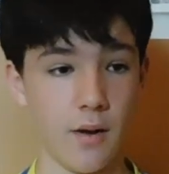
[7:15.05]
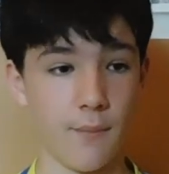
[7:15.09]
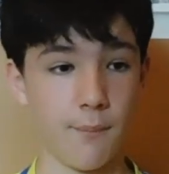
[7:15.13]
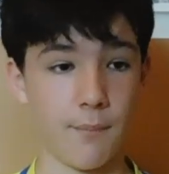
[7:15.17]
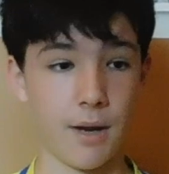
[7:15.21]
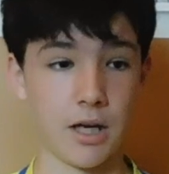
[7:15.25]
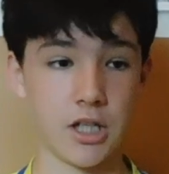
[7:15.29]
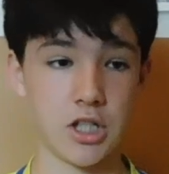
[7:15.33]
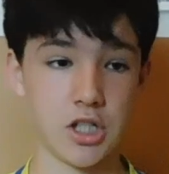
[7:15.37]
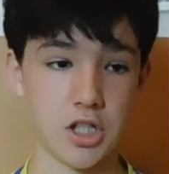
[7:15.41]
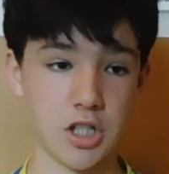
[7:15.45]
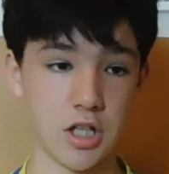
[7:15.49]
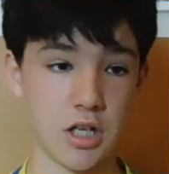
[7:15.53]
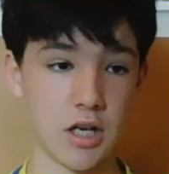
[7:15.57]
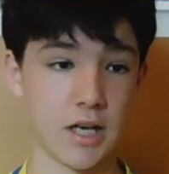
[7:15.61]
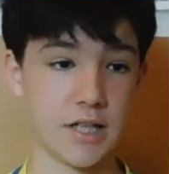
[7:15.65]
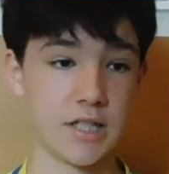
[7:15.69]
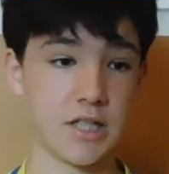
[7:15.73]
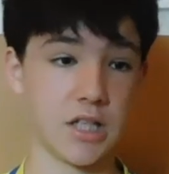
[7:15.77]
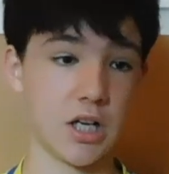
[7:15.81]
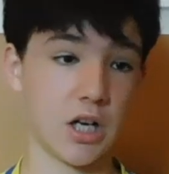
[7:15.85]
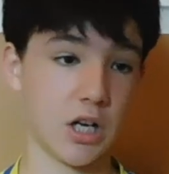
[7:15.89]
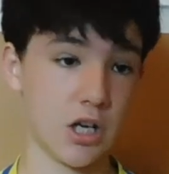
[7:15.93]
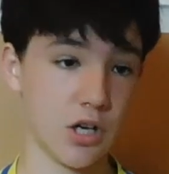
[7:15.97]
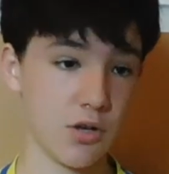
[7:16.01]
Manchester
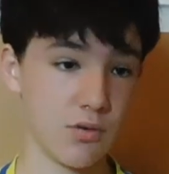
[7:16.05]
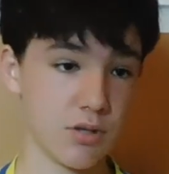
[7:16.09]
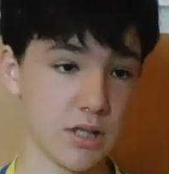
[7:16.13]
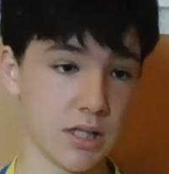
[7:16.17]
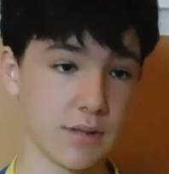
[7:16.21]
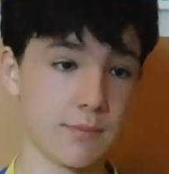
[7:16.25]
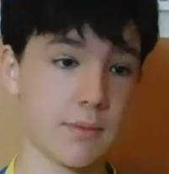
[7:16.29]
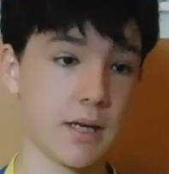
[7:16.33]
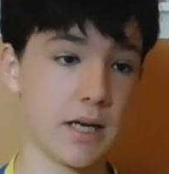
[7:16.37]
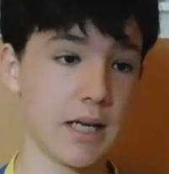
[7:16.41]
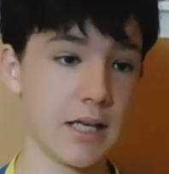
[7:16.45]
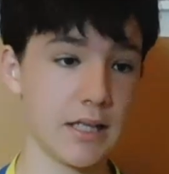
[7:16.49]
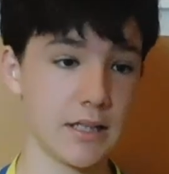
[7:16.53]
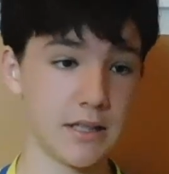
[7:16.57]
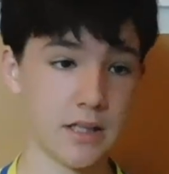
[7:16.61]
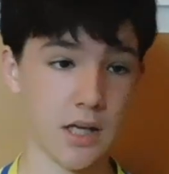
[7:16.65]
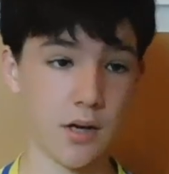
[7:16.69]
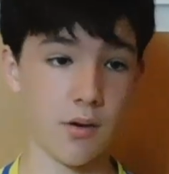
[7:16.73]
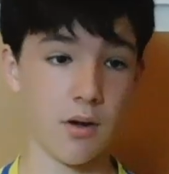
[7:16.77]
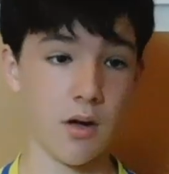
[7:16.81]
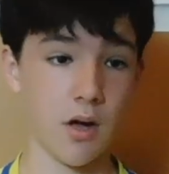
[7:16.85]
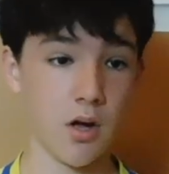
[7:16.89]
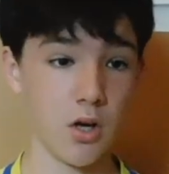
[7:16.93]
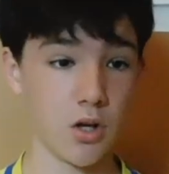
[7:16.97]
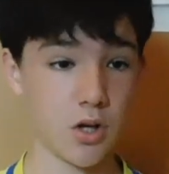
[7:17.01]
United are losing money,
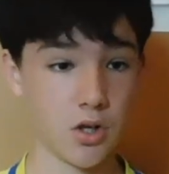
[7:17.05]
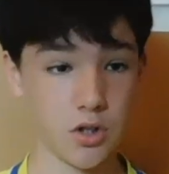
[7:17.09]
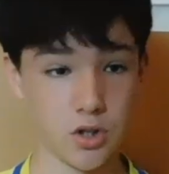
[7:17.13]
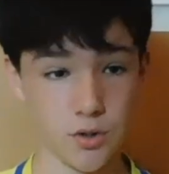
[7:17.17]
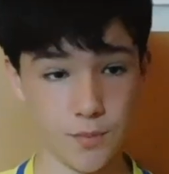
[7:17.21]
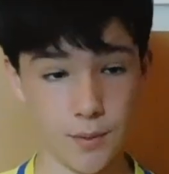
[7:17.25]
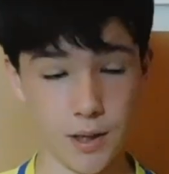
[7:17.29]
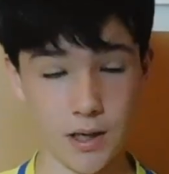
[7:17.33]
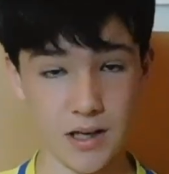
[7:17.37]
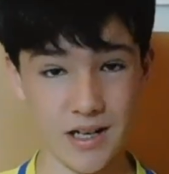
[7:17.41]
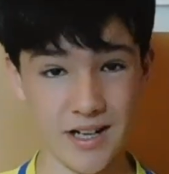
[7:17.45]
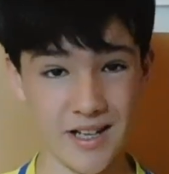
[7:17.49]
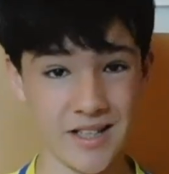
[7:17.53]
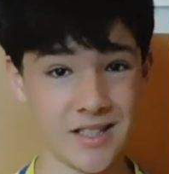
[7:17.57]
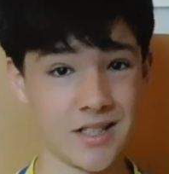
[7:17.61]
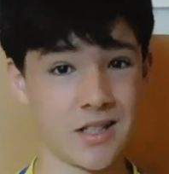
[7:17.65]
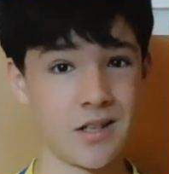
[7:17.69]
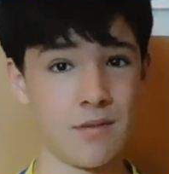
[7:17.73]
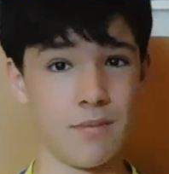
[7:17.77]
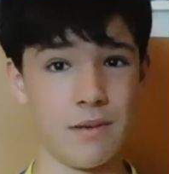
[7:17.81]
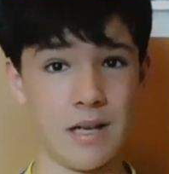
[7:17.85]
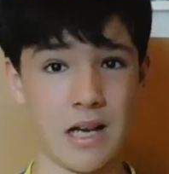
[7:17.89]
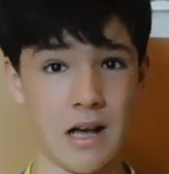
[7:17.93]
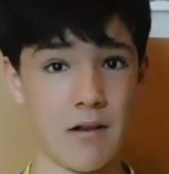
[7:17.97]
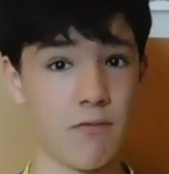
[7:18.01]
so Koulibaly is going
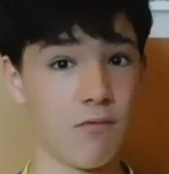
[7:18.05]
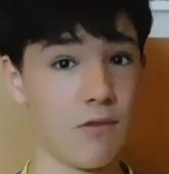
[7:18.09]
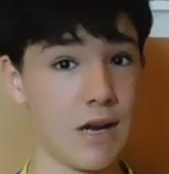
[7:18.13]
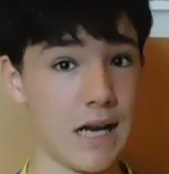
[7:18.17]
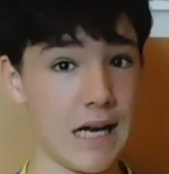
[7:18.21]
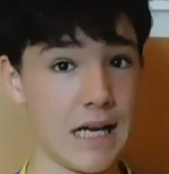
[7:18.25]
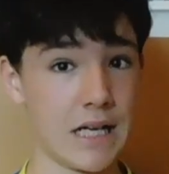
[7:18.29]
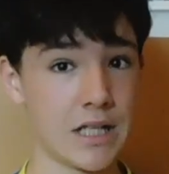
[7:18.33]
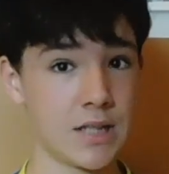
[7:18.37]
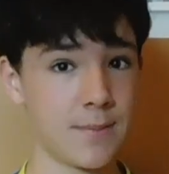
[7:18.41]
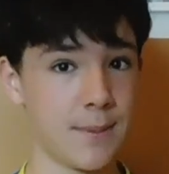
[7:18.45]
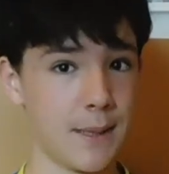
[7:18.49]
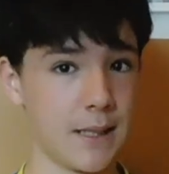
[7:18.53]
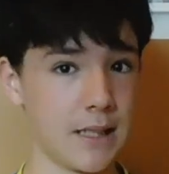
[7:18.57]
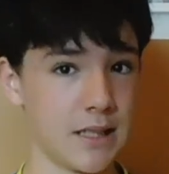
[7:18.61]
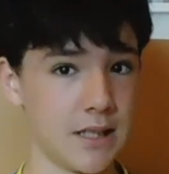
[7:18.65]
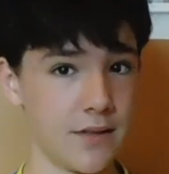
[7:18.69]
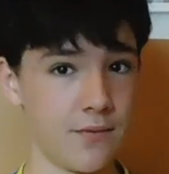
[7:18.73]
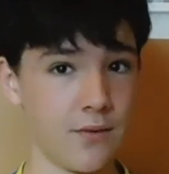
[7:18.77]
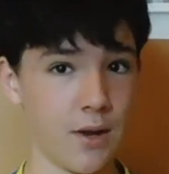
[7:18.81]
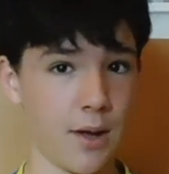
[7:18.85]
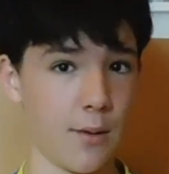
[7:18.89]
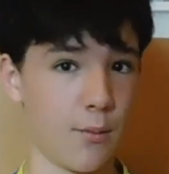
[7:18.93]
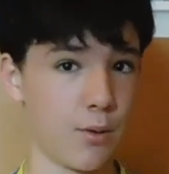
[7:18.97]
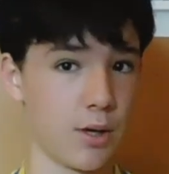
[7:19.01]
to be like really
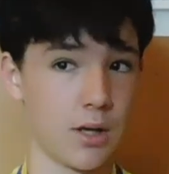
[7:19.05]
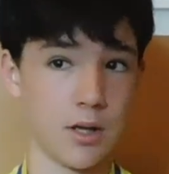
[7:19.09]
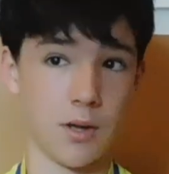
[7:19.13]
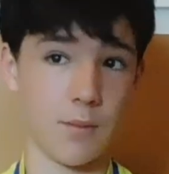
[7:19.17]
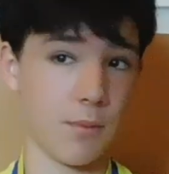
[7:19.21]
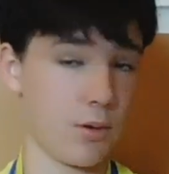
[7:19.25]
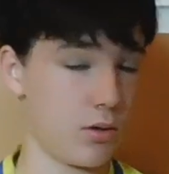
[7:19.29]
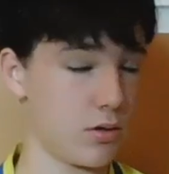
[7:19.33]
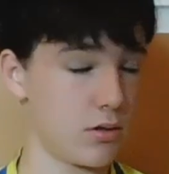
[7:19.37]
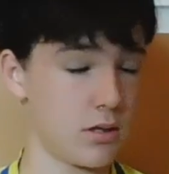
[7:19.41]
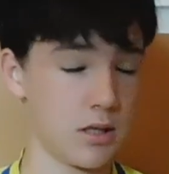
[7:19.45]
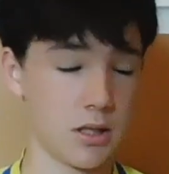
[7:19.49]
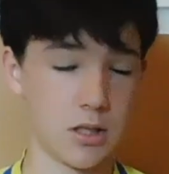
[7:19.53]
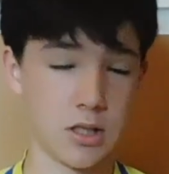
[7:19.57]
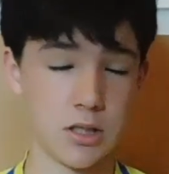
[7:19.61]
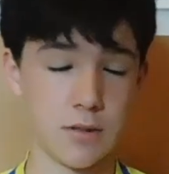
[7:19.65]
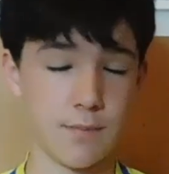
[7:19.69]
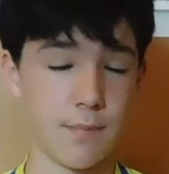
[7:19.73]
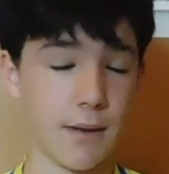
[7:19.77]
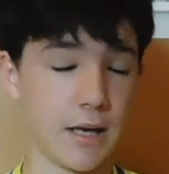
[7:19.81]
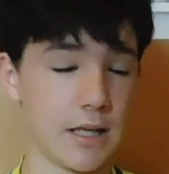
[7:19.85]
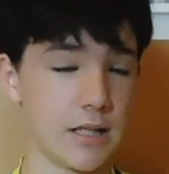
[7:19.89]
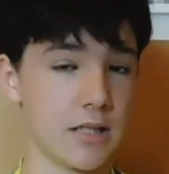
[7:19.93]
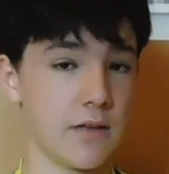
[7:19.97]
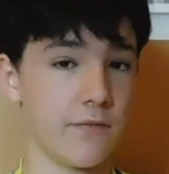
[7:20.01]
expensive, like one of the most
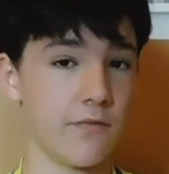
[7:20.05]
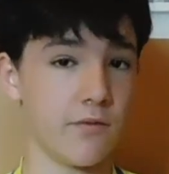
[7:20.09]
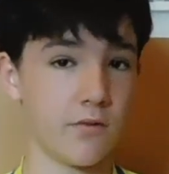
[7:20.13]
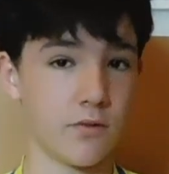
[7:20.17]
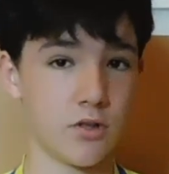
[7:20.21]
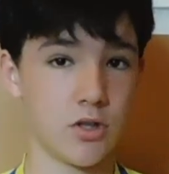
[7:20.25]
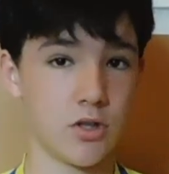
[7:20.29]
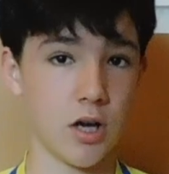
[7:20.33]
expensive.